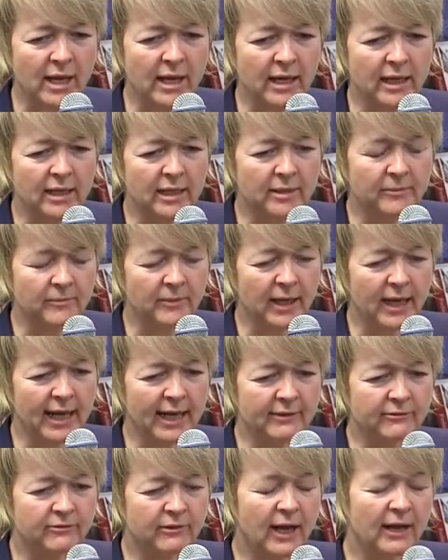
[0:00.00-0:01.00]
um,
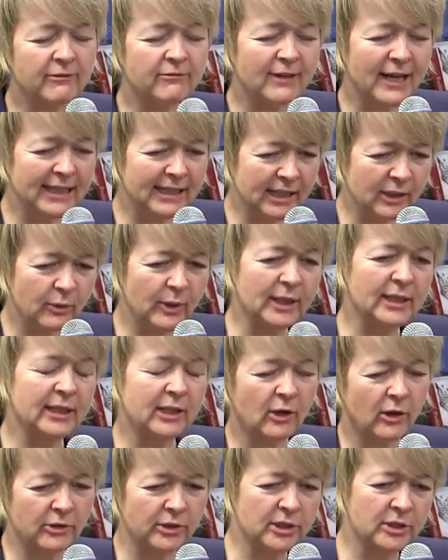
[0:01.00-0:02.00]
I, f- I fairly quickly
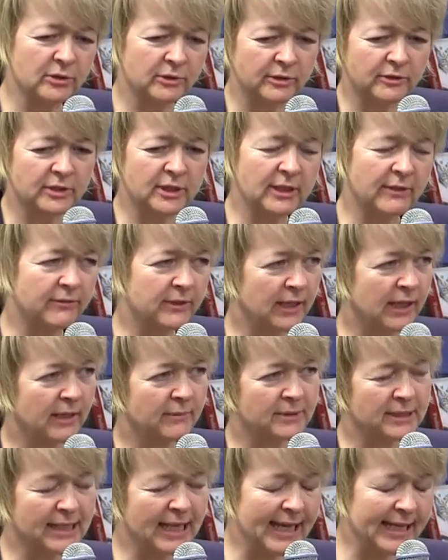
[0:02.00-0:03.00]
got the sort of stuff that
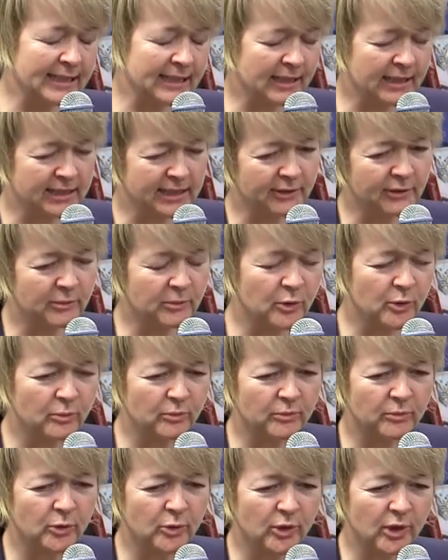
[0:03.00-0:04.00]
comes later because there were more,
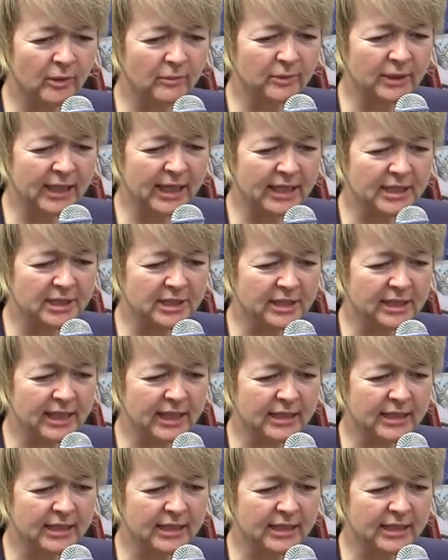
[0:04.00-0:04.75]
more complications